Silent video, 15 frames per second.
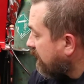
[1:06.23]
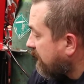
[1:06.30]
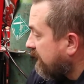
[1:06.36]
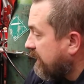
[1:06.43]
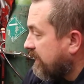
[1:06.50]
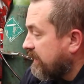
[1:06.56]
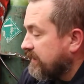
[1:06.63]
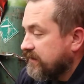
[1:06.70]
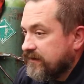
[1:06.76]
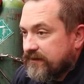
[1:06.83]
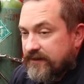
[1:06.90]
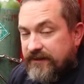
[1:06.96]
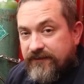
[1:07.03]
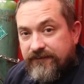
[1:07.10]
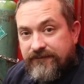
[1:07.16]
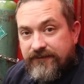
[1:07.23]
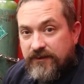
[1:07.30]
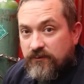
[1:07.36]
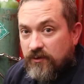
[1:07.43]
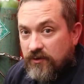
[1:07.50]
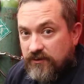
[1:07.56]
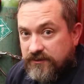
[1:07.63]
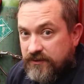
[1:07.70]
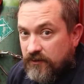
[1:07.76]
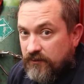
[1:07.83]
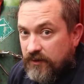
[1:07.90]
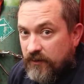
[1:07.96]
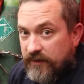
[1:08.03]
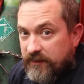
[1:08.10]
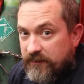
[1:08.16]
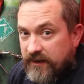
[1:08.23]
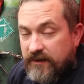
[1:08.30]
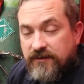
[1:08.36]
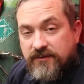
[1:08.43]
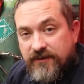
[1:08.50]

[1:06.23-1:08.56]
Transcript: and the feed rollers don't know any better,